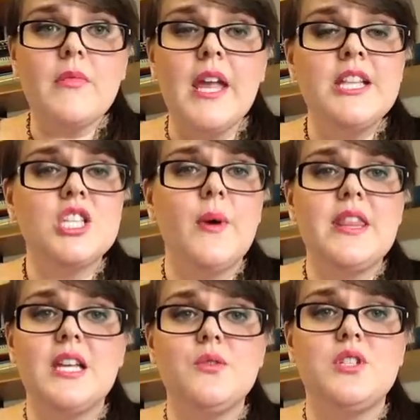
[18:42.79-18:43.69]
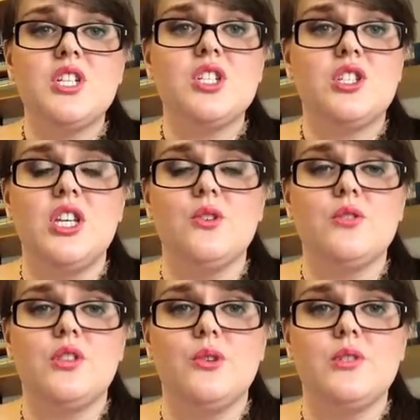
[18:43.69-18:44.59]
And so I think those
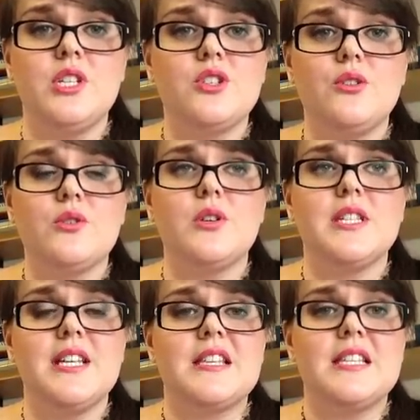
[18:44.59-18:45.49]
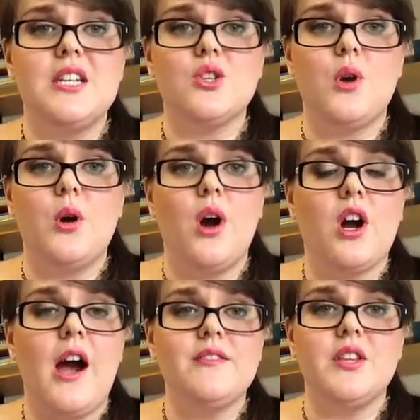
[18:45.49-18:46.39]
digital sources at the City of Toronto
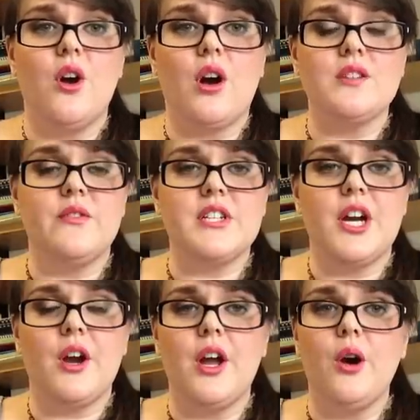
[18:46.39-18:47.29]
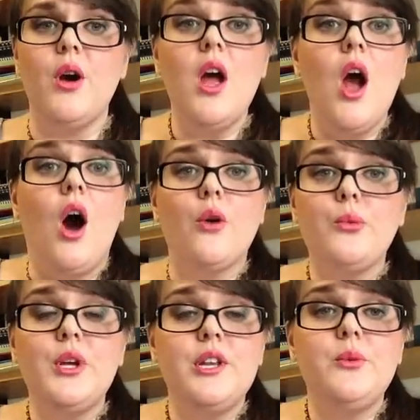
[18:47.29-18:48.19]
Archives and the Archives of Ontario are
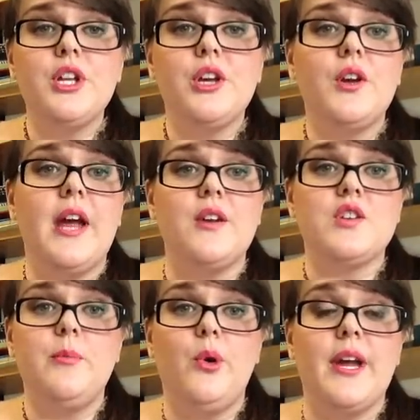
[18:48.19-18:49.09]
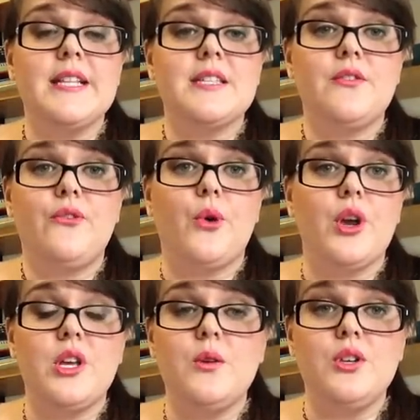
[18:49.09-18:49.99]
really, really good entry points for
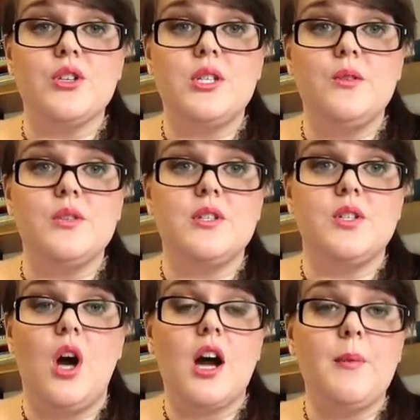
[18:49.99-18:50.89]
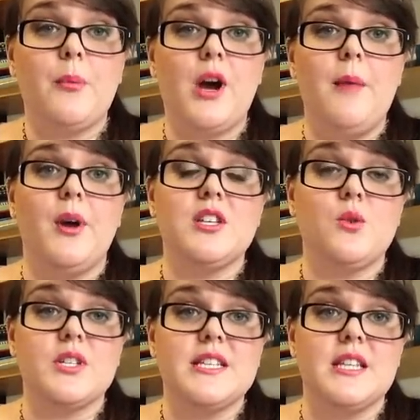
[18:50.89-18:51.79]
you and your students to talk about primary
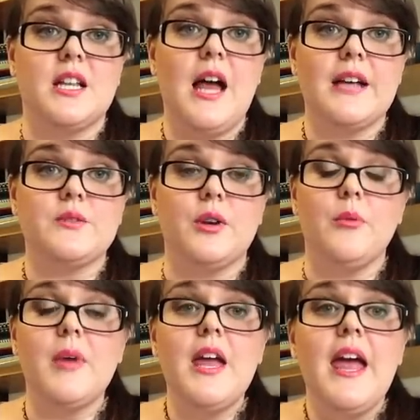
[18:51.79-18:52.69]
sources in the classroom.